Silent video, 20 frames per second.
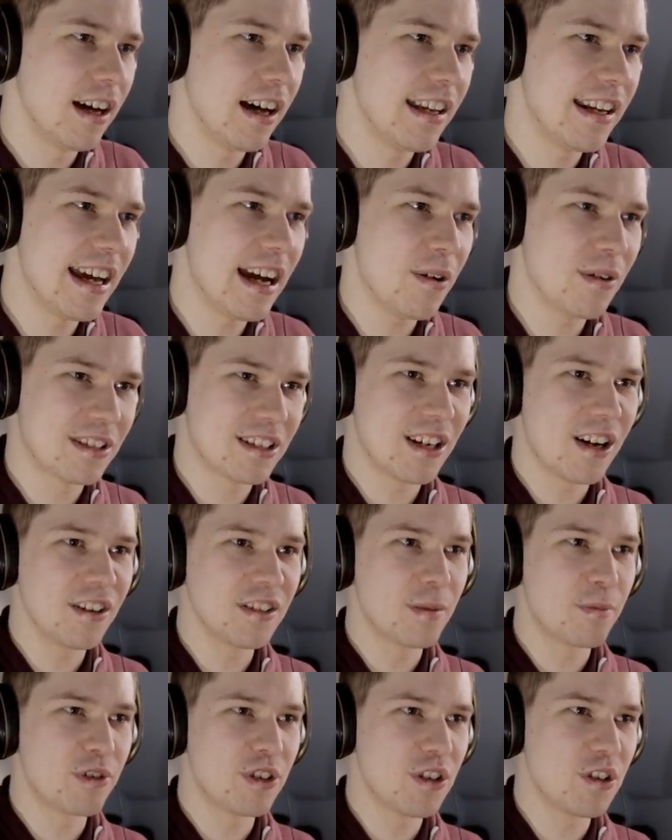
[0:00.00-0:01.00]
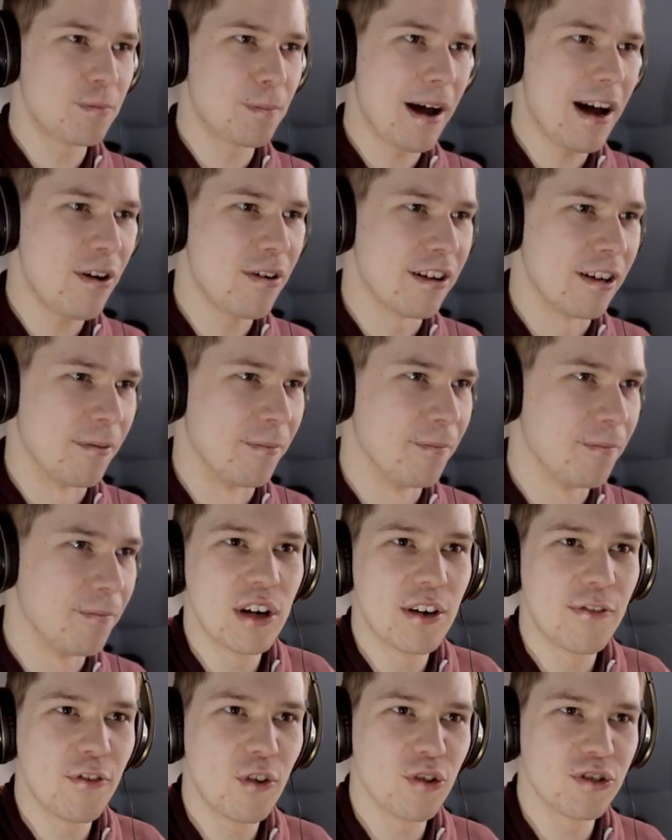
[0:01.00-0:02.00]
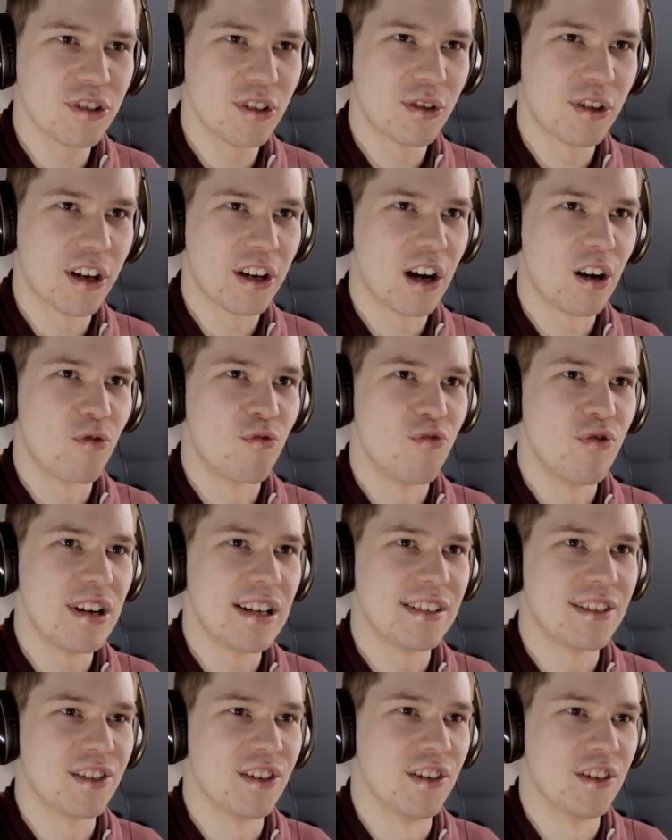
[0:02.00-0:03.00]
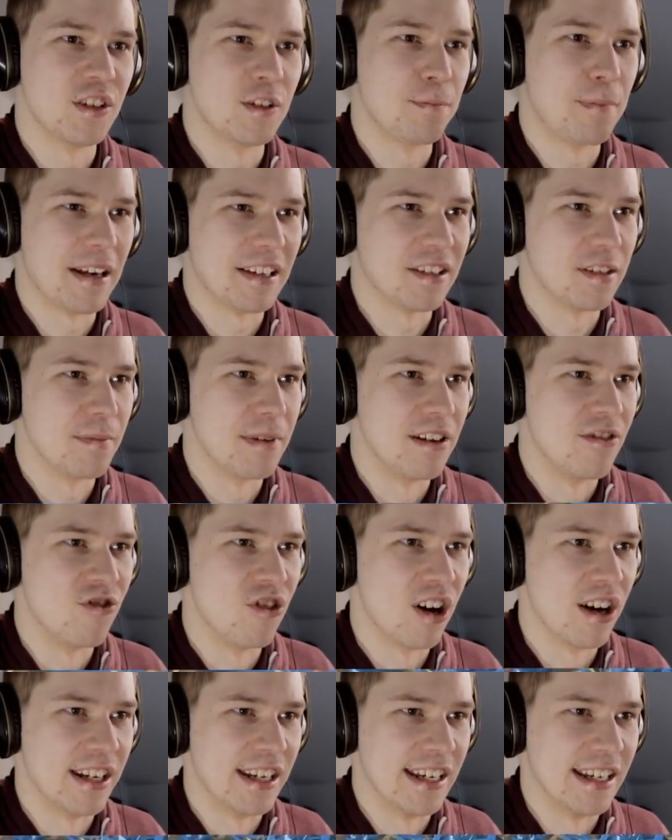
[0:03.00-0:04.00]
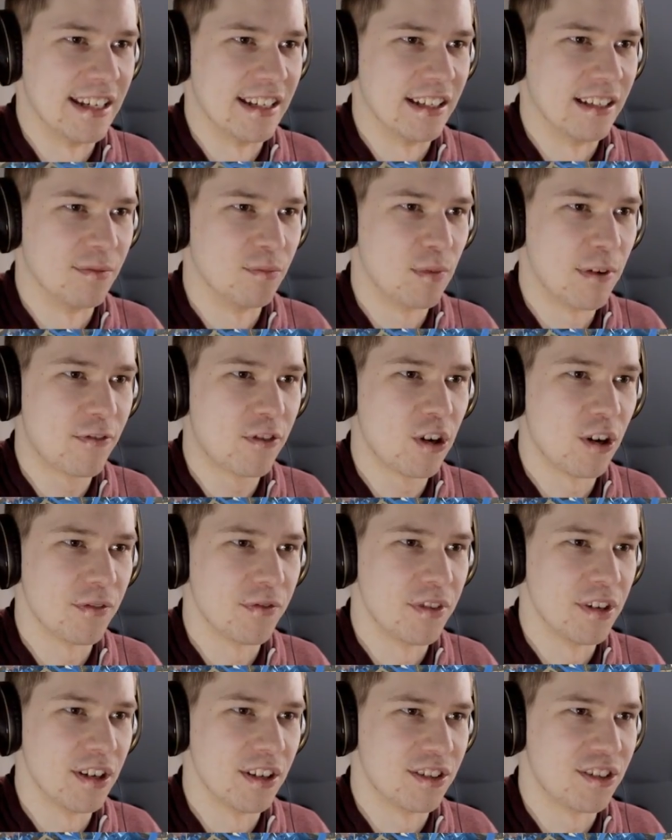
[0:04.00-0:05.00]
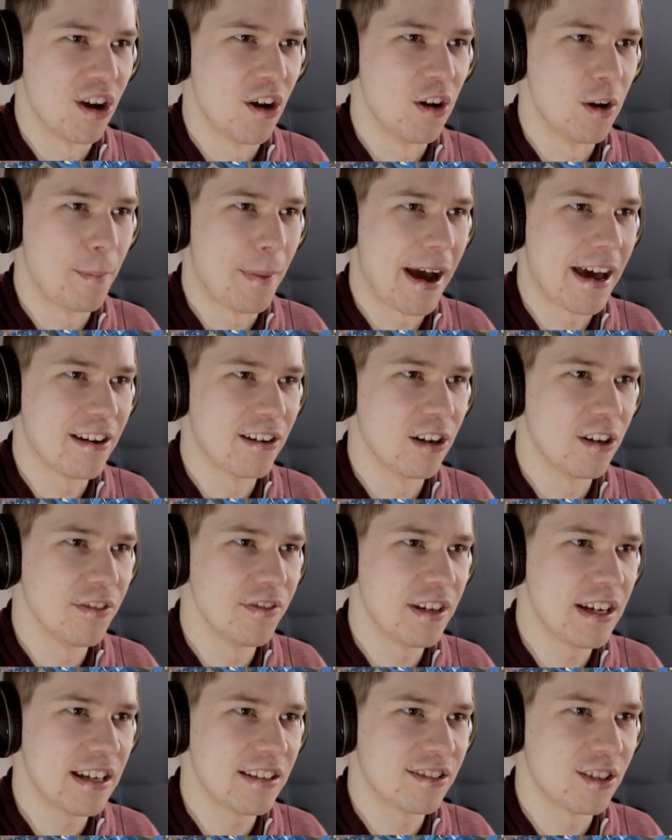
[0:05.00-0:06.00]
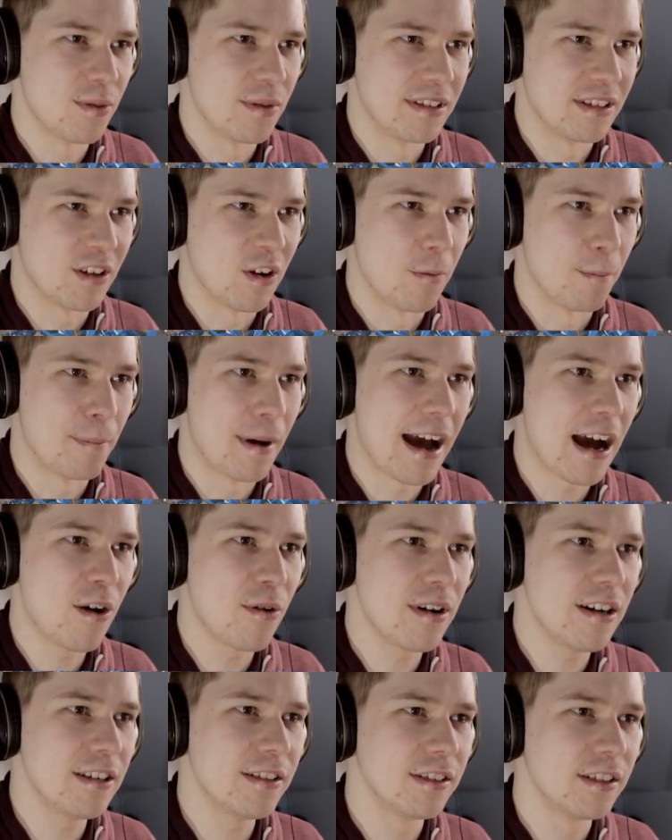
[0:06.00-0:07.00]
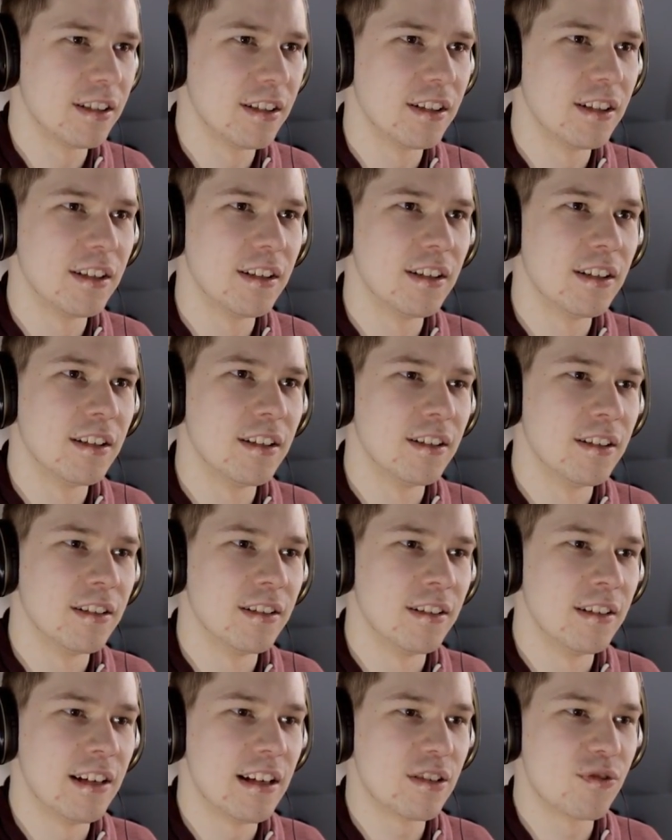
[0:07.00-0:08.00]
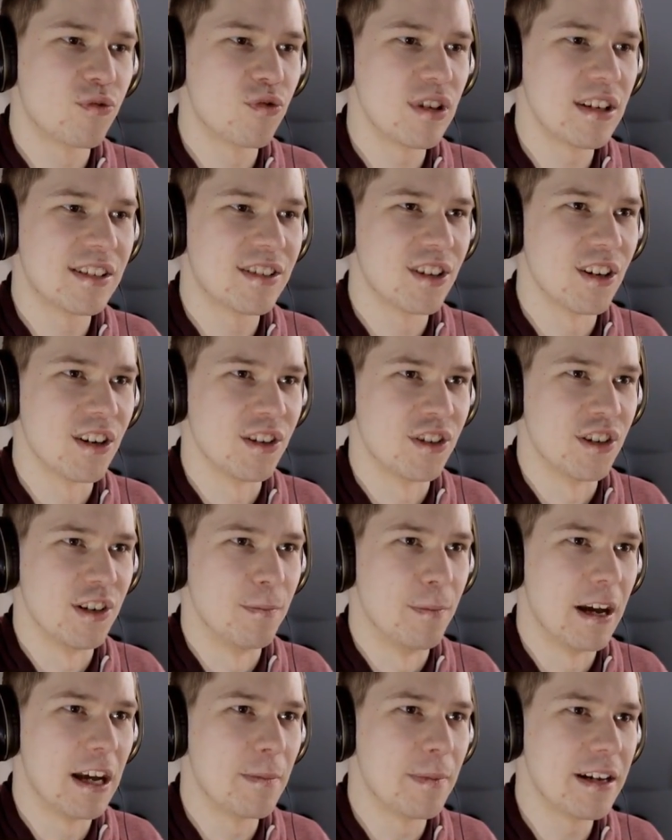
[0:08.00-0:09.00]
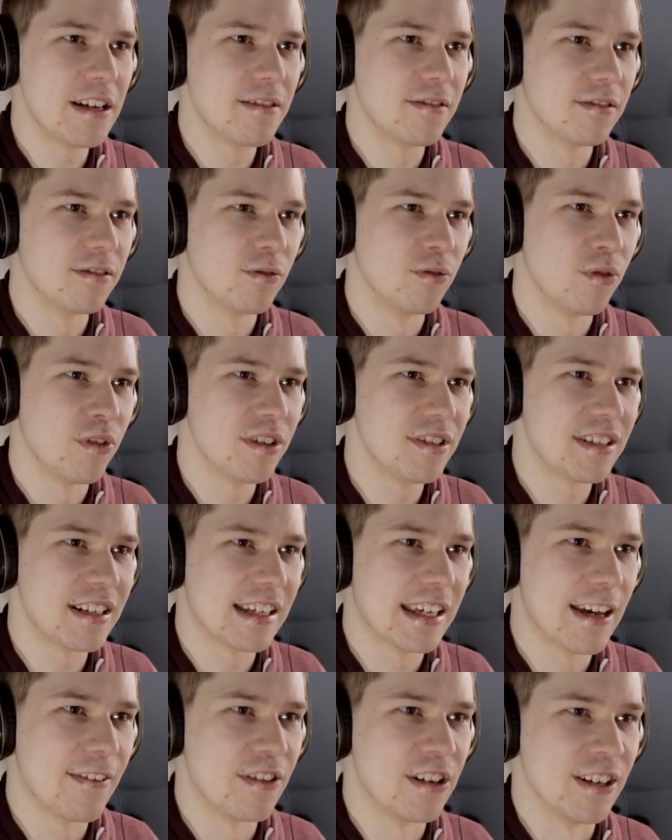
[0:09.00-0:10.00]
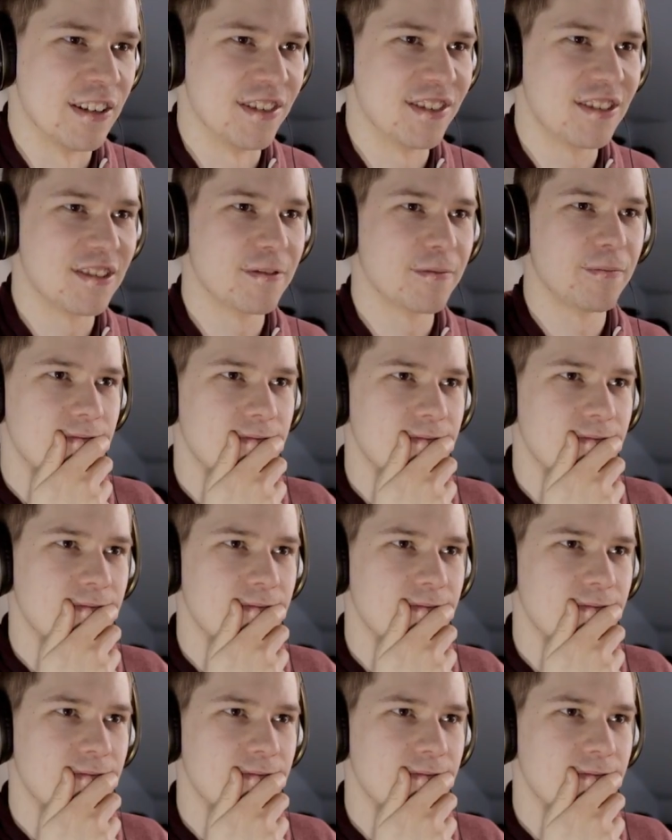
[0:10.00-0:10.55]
And now it's starting to produce power. have also got our research specimen right here. We've got the solar panel on there, so it's got power. Let's research it, baby. What has it given us?